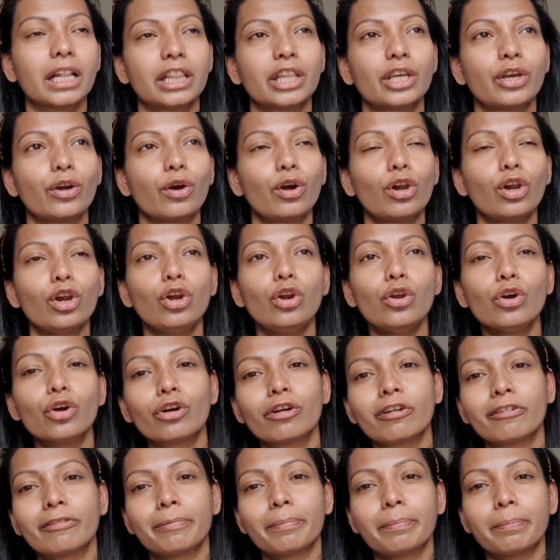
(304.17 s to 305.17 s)
they all
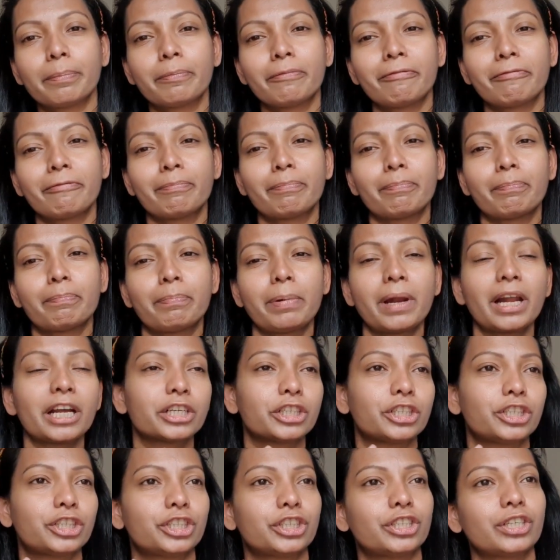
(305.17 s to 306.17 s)
look
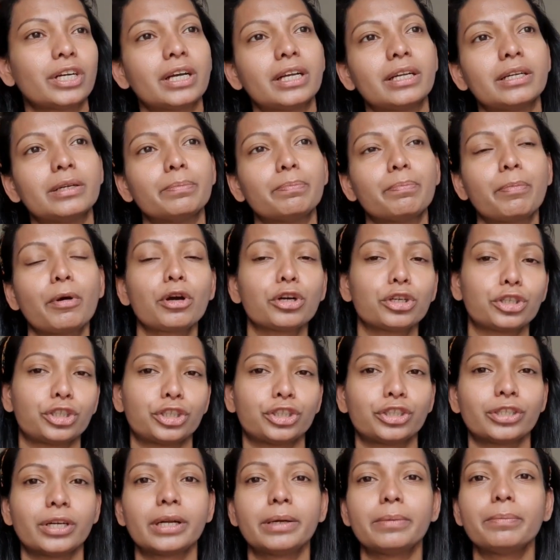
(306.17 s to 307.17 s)
plush and
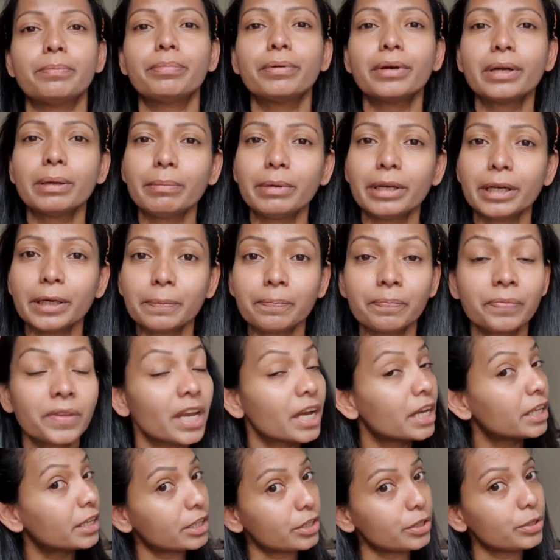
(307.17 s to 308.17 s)
posh and premium.
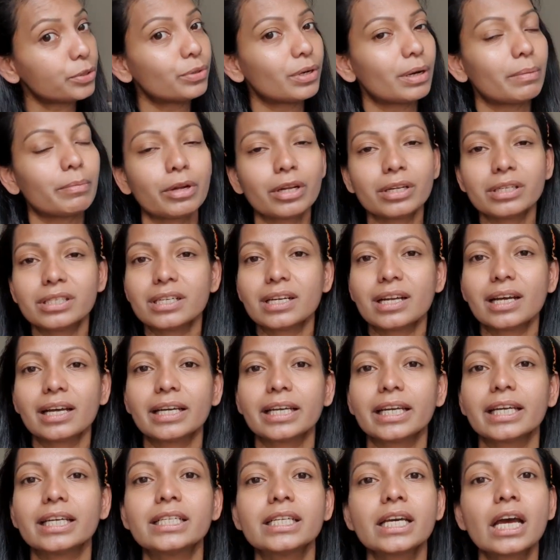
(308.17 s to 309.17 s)
They do, I'm not
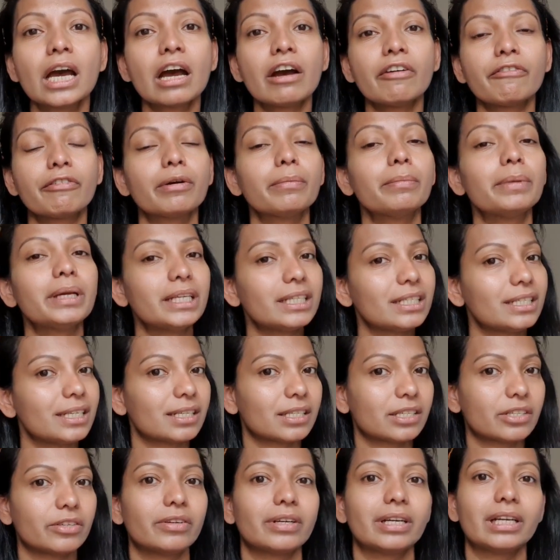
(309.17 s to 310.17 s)
denying it. For me, it
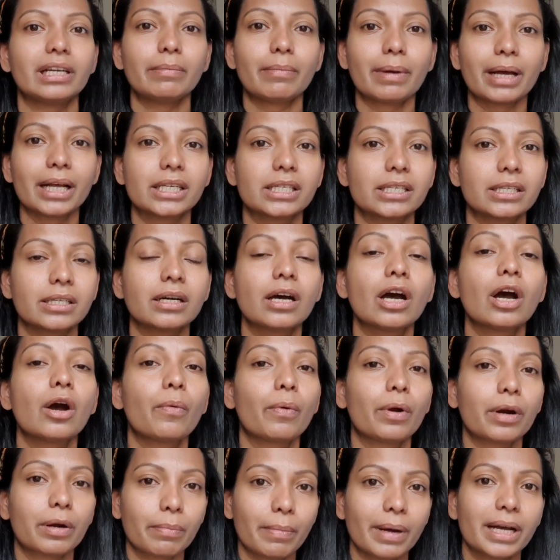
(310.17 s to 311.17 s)
doesn't really matter.
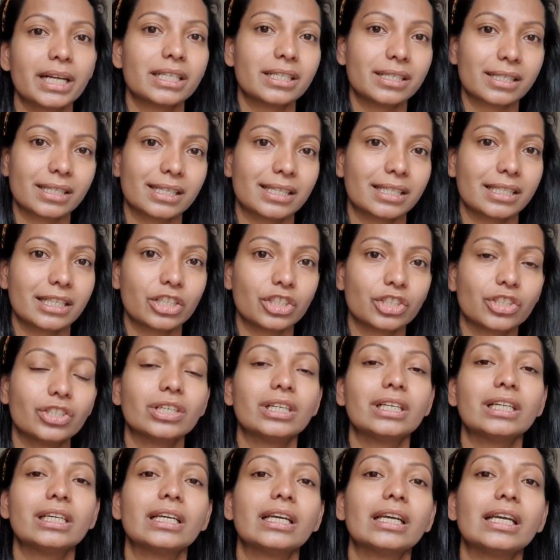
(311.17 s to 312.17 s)
What matters
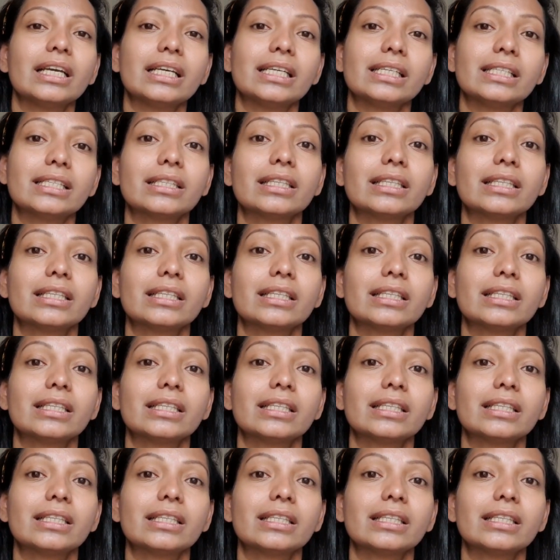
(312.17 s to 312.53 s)
essentially is